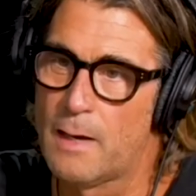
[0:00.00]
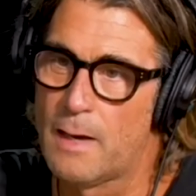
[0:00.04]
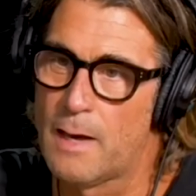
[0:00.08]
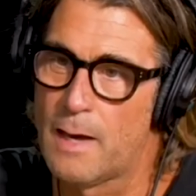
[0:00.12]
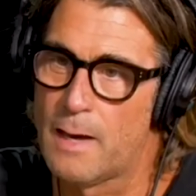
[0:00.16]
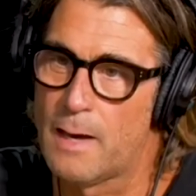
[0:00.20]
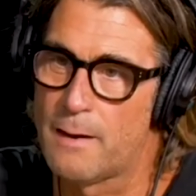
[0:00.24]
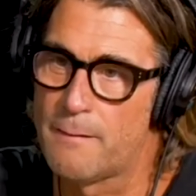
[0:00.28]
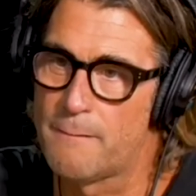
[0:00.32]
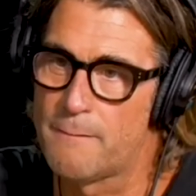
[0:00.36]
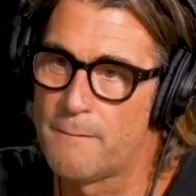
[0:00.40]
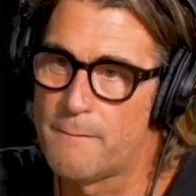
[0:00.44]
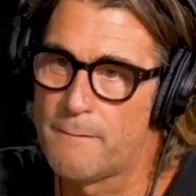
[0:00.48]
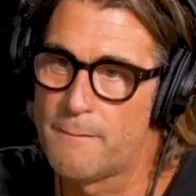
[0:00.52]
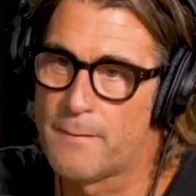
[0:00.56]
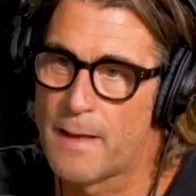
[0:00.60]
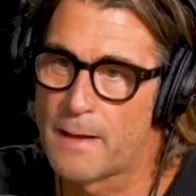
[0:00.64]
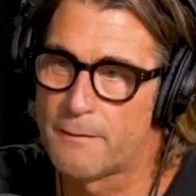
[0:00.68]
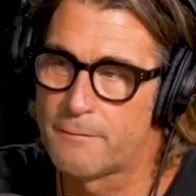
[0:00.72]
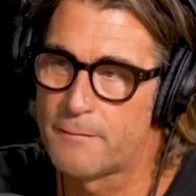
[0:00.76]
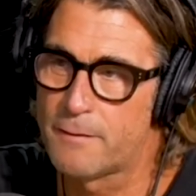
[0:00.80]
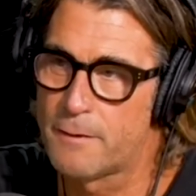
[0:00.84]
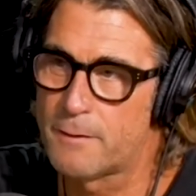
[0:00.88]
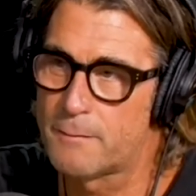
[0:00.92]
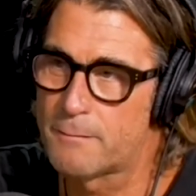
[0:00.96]
And
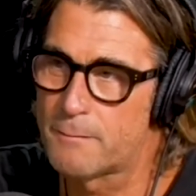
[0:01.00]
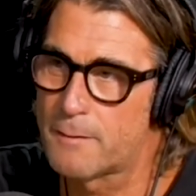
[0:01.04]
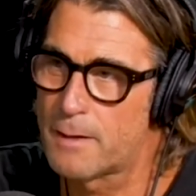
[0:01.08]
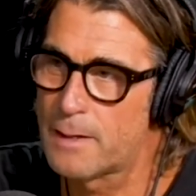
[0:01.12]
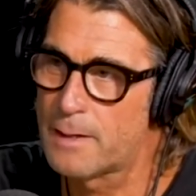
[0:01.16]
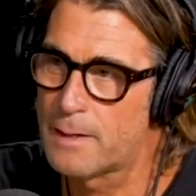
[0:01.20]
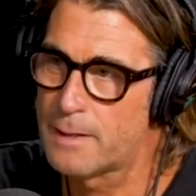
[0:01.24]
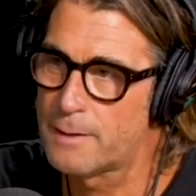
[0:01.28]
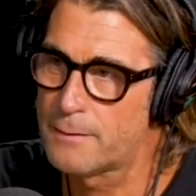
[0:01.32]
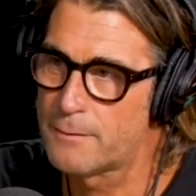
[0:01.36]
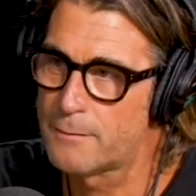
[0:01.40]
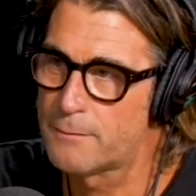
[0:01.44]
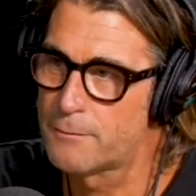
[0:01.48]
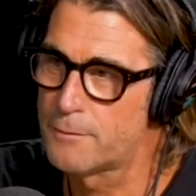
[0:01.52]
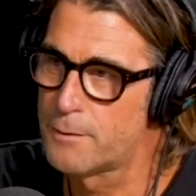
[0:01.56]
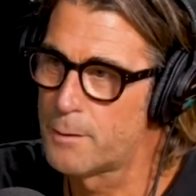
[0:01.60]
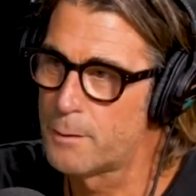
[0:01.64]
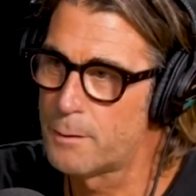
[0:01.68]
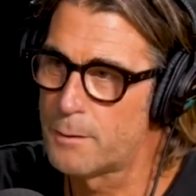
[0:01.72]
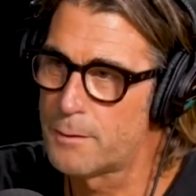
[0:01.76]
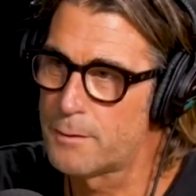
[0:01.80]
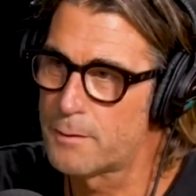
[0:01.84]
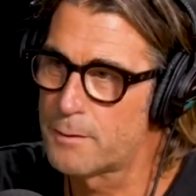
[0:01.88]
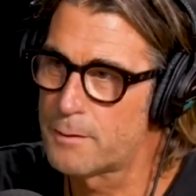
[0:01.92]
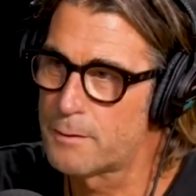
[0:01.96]
that's it, right? There's
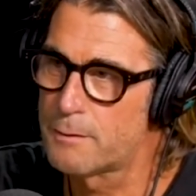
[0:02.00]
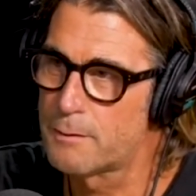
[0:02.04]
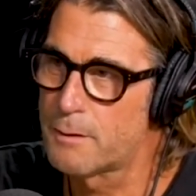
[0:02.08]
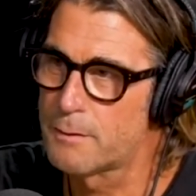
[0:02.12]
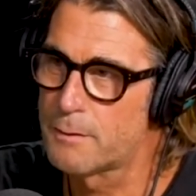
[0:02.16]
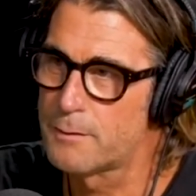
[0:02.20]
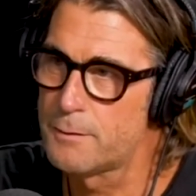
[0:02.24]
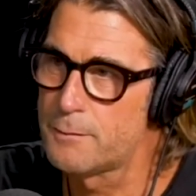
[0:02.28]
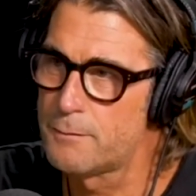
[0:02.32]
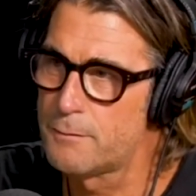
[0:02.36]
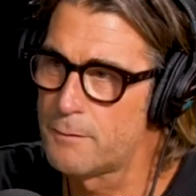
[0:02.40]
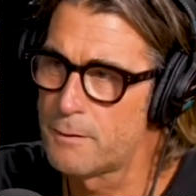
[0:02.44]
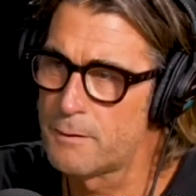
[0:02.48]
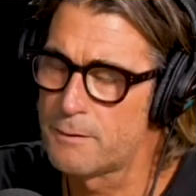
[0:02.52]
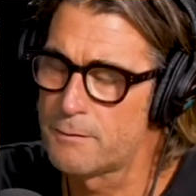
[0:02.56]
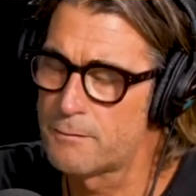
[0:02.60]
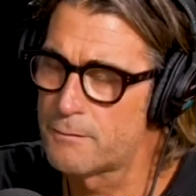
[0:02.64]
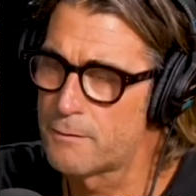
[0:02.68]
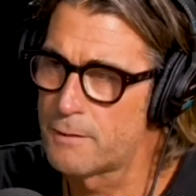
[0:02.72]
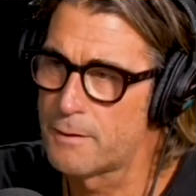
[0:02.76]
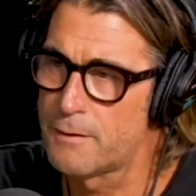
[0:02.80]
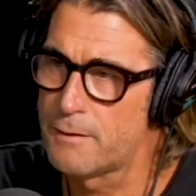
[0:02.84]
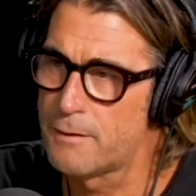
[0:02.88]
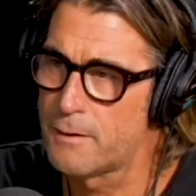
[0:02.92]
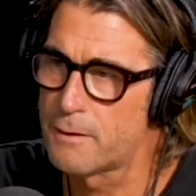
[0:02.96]
no other. Are you? Is
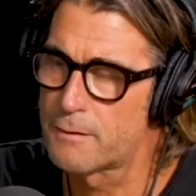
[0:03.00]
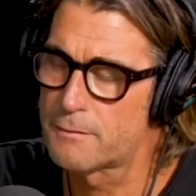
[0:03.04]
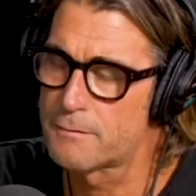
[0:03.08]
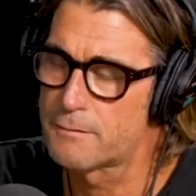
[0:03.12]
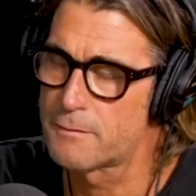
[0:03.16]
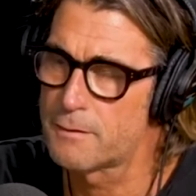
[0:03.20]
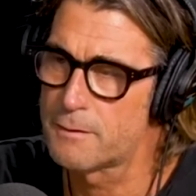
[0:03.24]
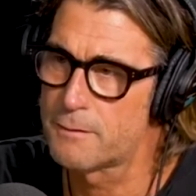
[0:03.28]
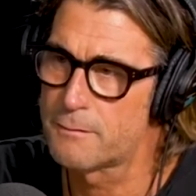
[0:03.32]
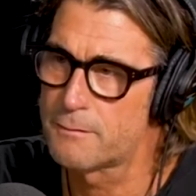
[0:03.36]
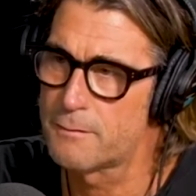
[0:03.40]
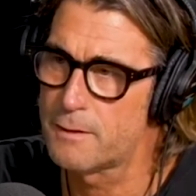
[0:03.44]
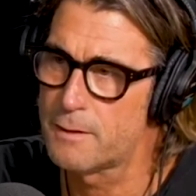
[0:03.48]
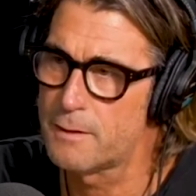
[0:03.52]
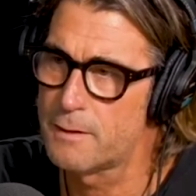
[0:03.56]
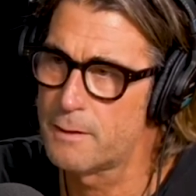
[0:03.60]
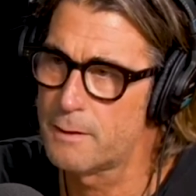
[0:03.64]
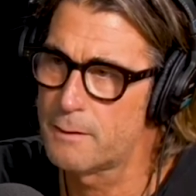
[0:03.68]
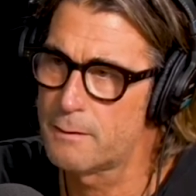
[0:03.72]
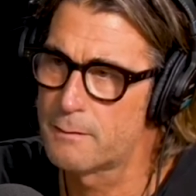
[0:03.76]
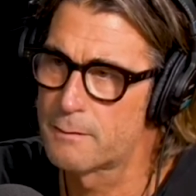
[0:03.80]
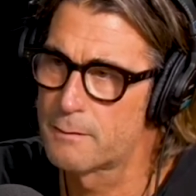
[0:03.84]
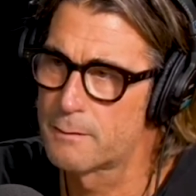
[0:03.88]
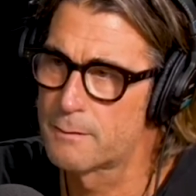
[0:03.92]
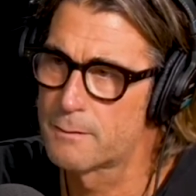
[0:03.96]
there anything else that you're
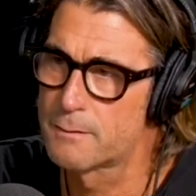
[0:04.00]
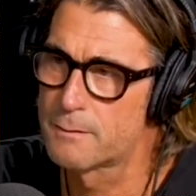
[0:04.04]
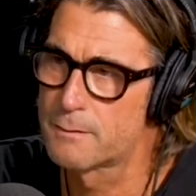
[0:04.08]
taking?